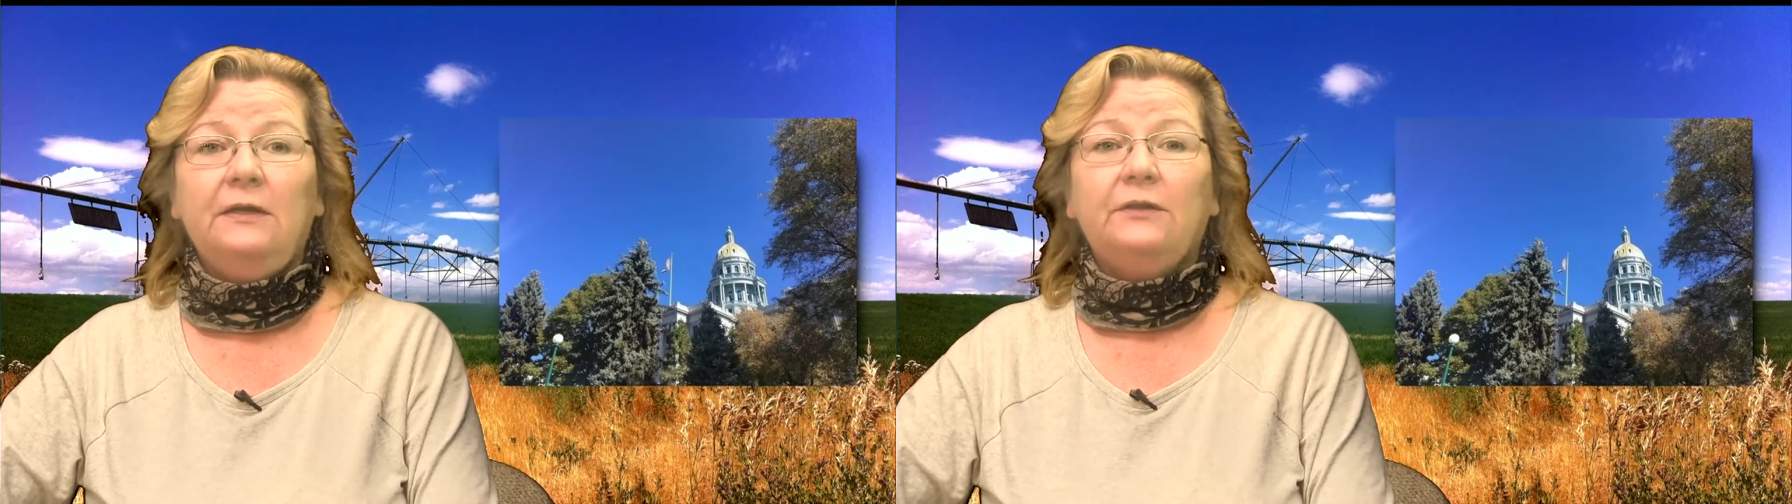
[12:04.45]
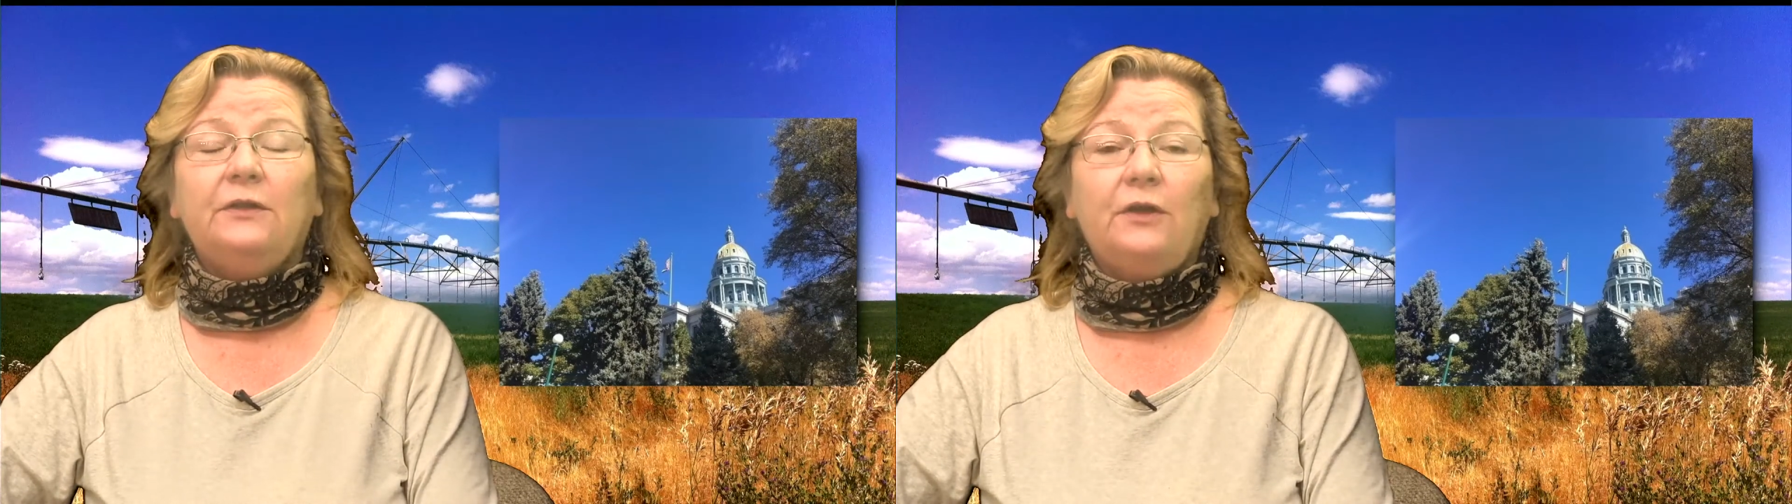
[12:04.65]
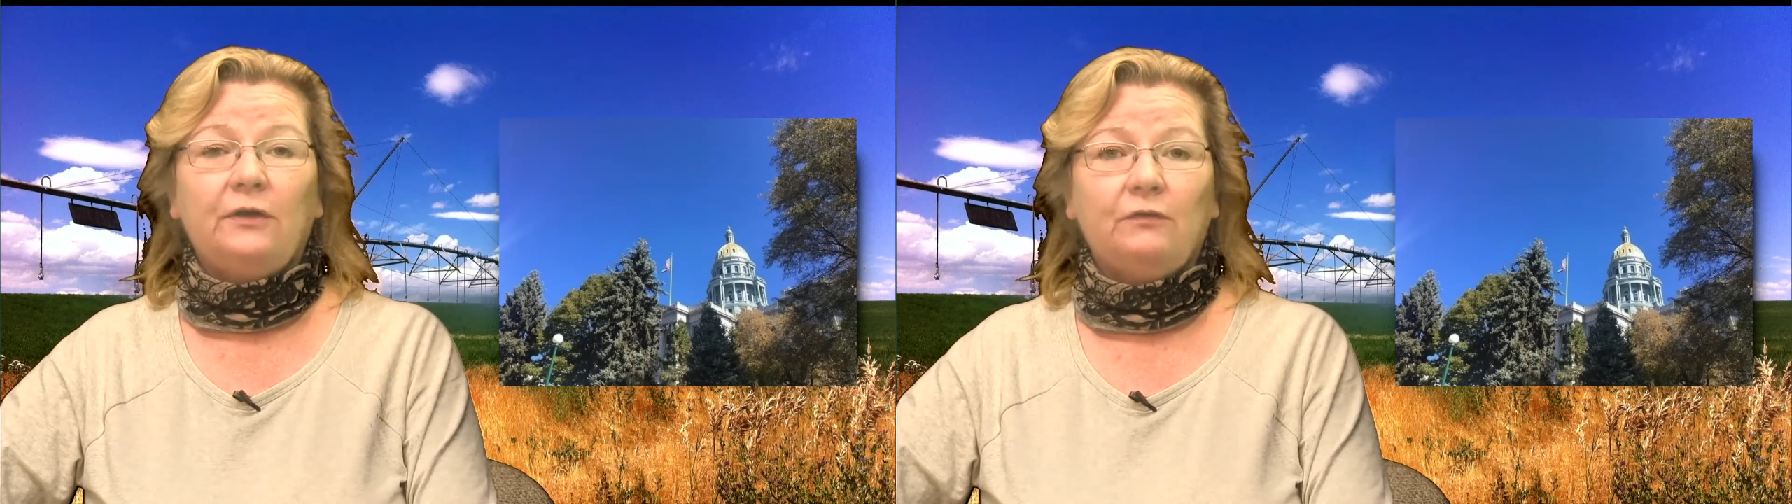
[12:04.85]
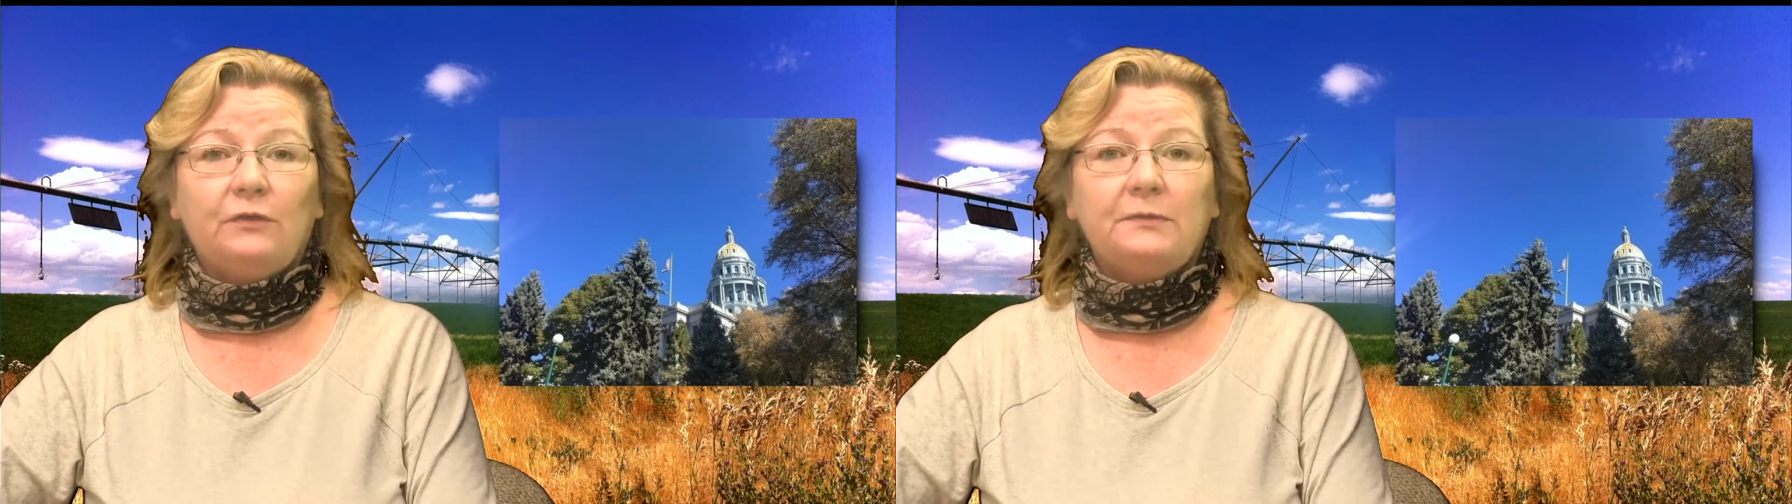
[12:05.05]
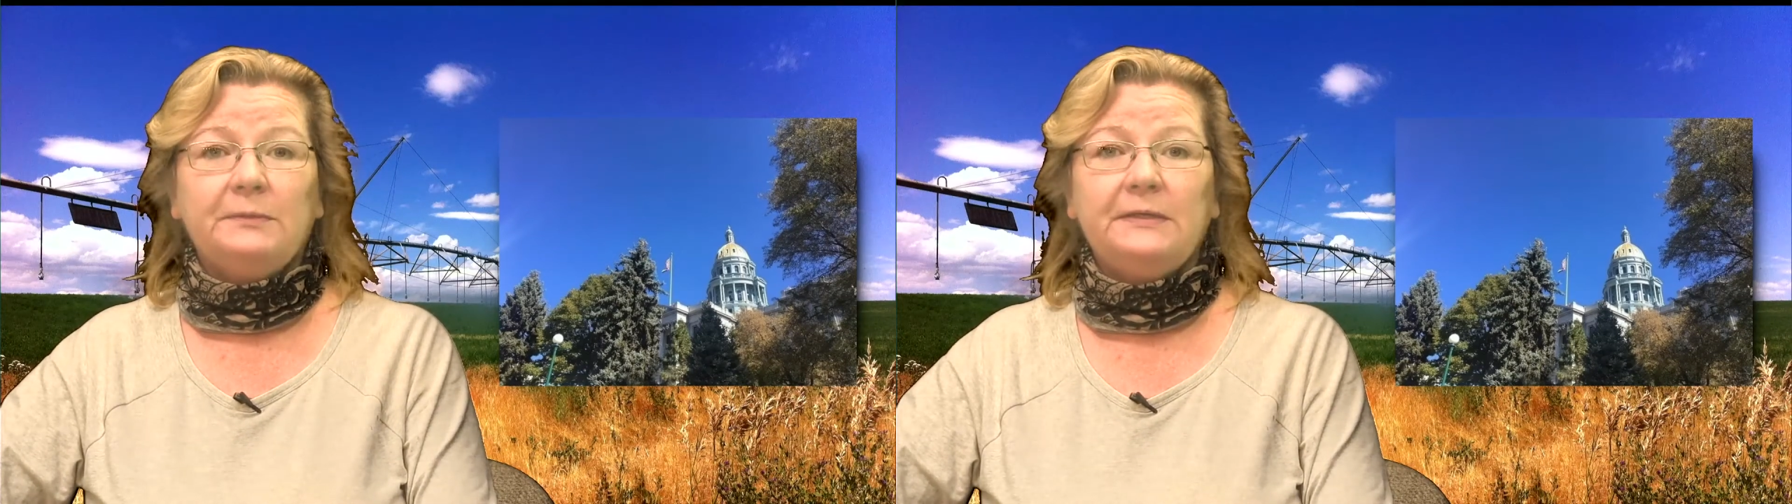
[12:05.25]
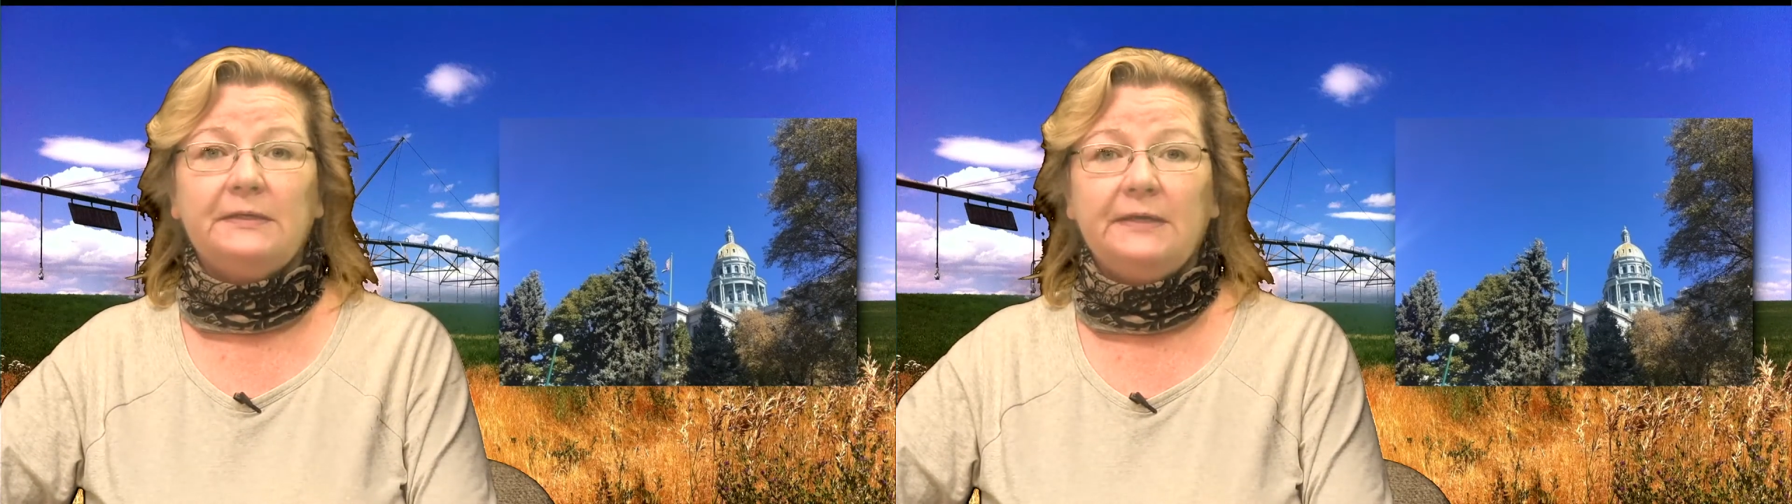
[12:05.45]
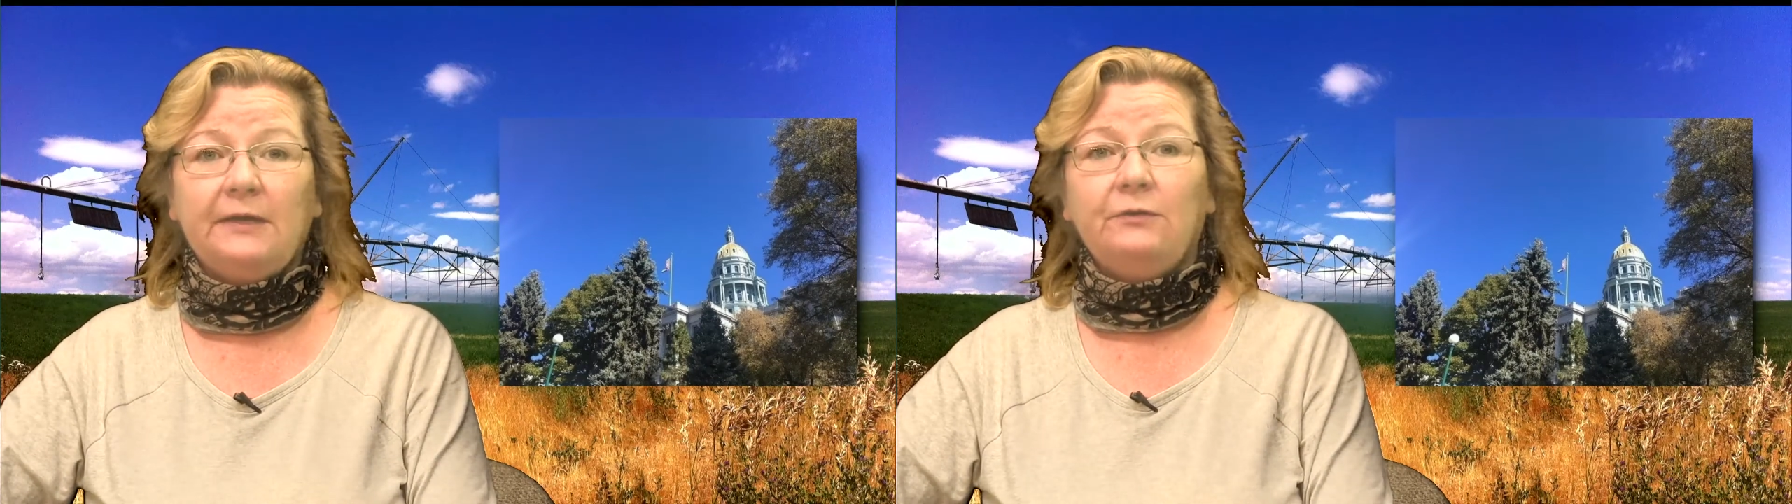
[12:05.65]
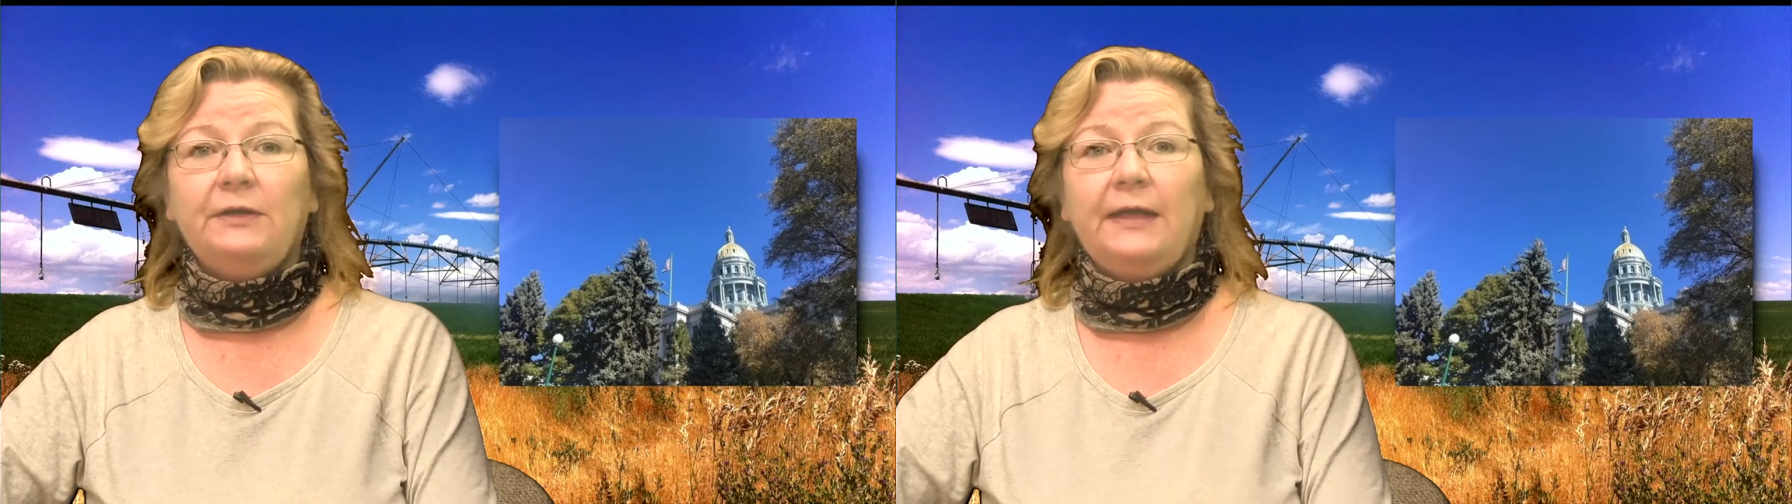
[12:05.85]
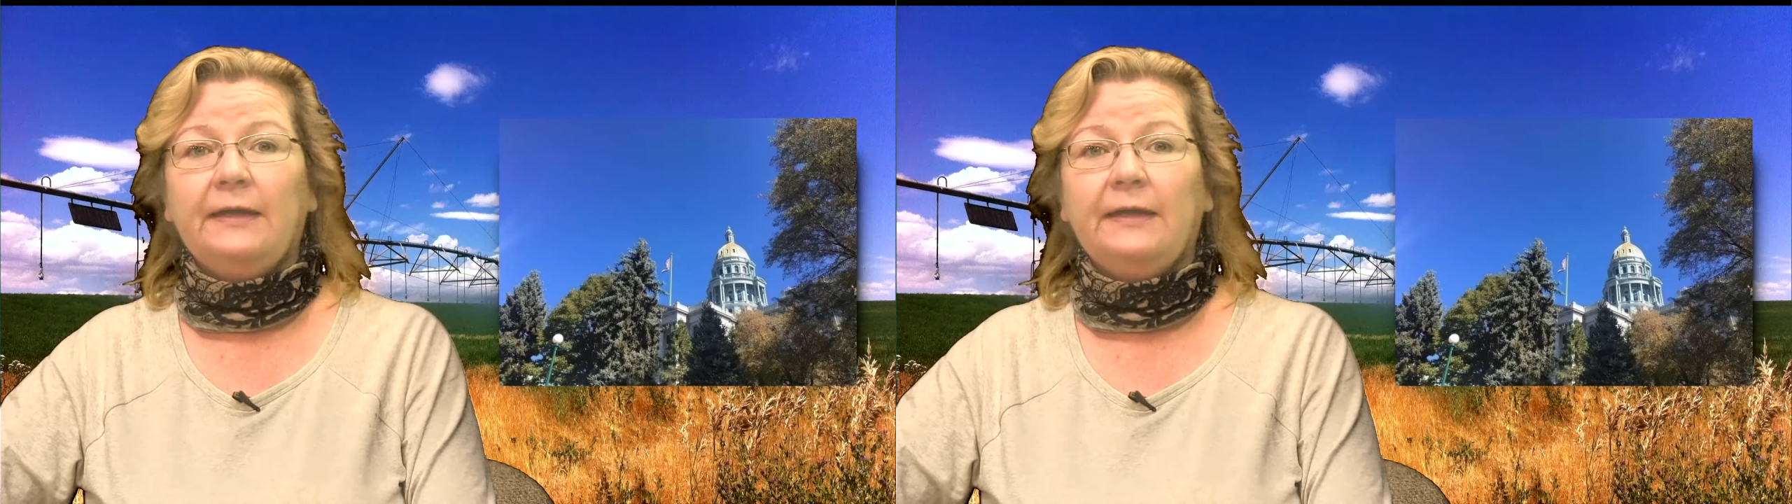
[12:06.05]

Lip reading: the Law Enforcement Integrity